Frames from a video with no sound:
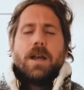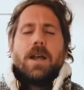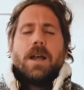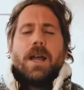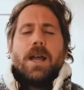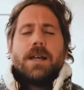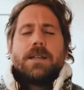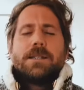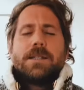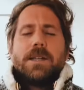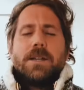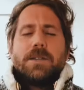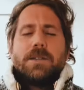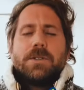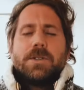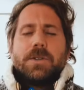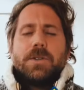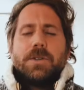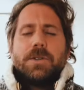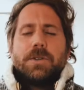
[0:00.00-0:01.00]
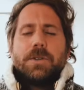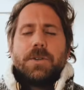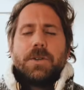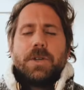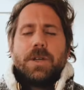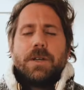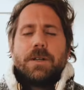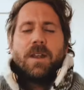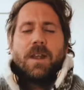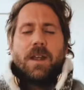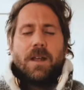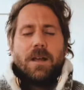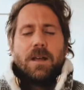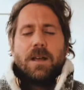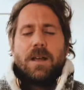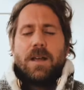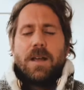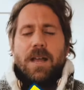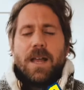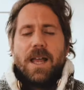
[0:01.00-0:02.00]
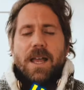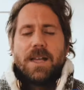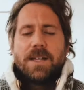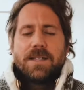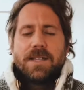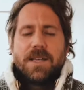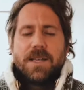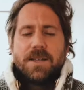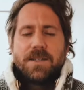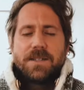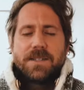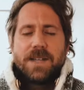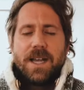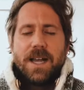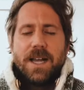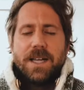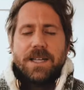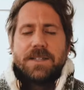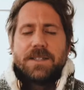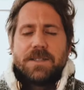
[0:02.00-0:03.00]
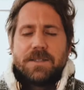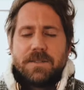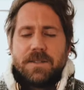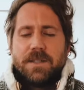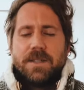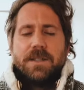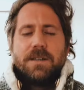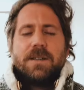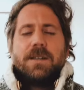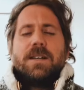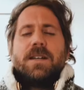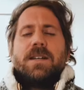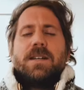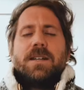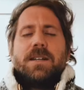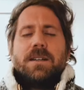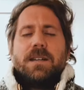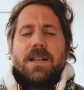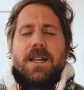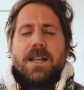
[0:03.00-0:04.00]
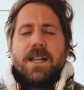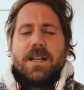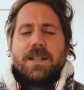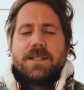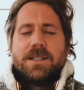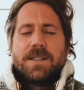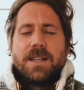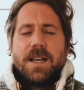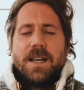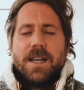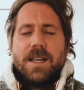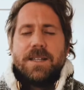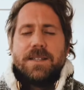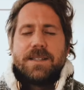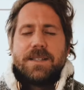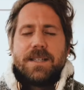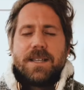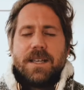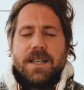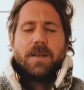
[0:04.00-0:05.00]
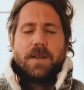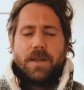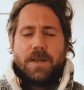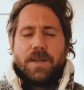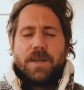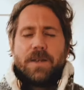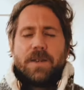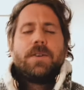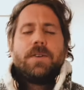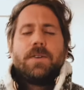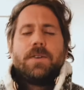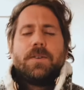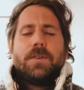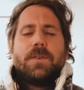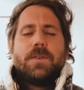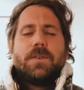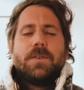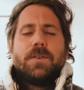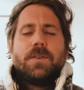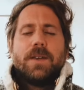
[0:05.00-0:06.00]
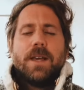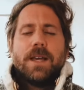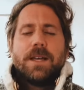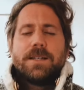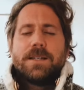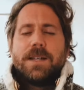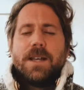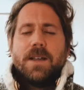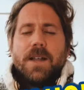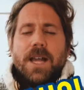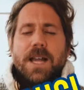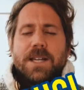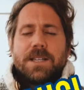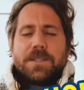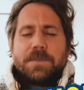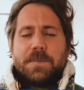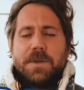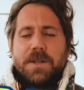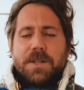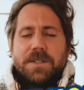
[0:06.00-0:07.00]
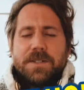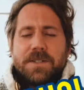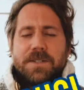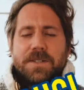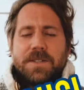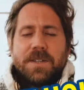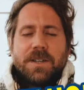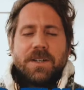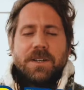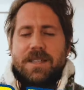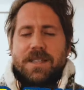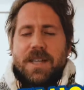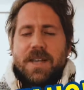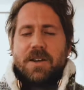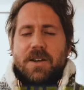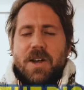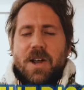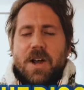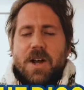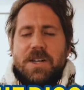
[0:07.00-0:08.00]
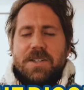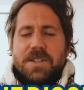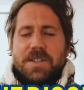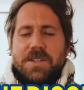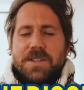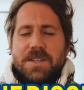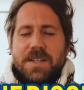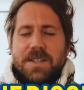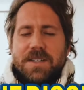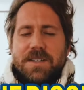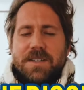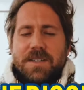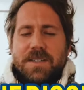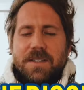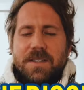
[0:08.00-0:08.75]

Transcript: exhale truth, Exhale science, really let out science. Exhale experts, exhale consciousness.